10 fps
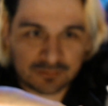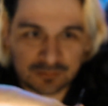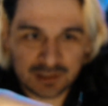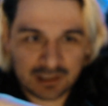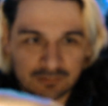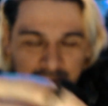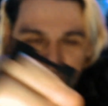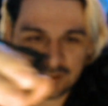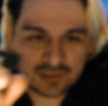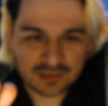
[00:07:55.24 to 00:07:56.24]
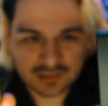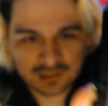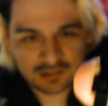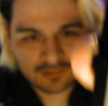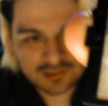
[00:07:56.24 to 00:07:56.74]
really, really, it's just a
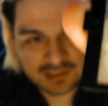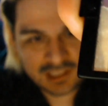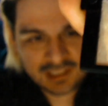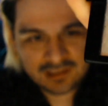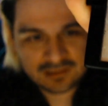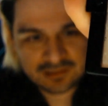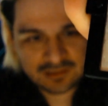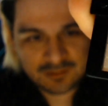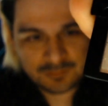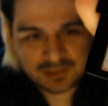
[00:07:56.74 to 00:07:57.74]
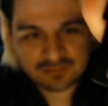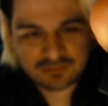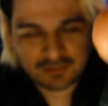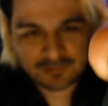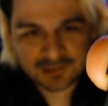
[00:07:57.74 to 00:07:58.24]
little skinny piece of
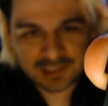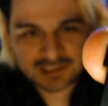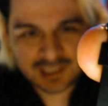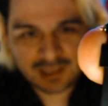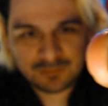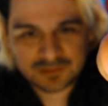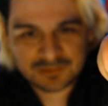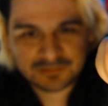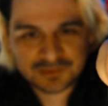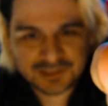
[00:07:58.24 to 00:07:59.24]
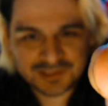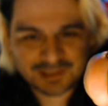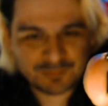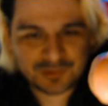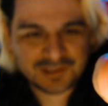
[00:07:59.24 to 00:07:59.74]
double-sided tape, just
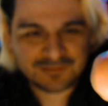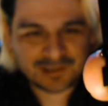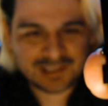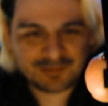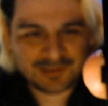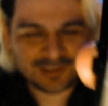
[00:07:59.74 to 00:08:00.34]
like put it right there in the